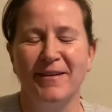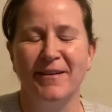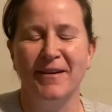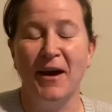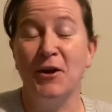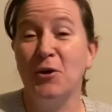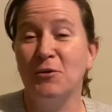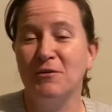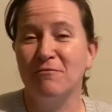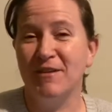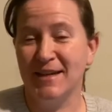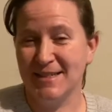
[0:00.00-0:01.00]
I know that
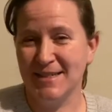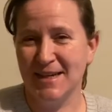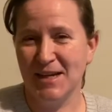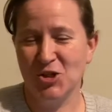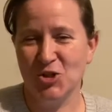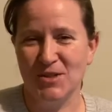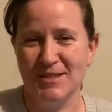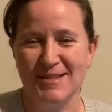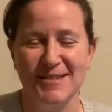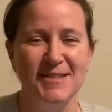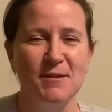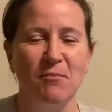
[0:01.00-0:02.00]
vaccinations
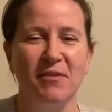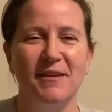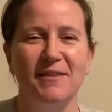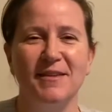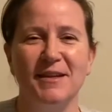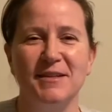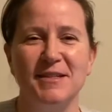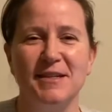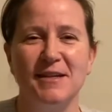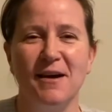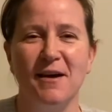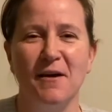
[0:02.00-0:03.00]
are something that
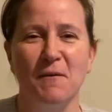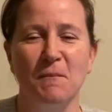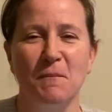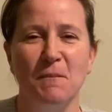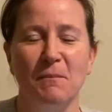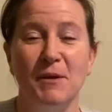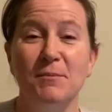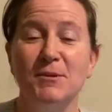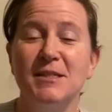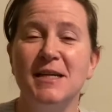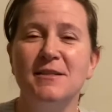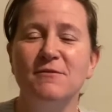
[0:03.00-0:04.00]
um, people
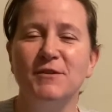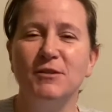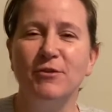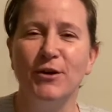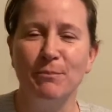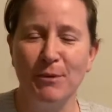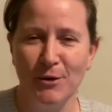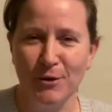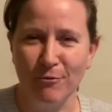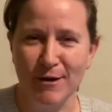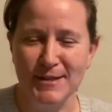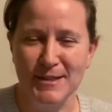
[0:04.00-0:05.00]
tend to feel very
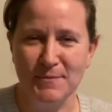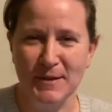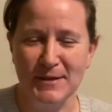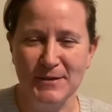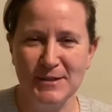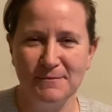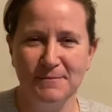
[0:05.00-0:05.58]
polarized about.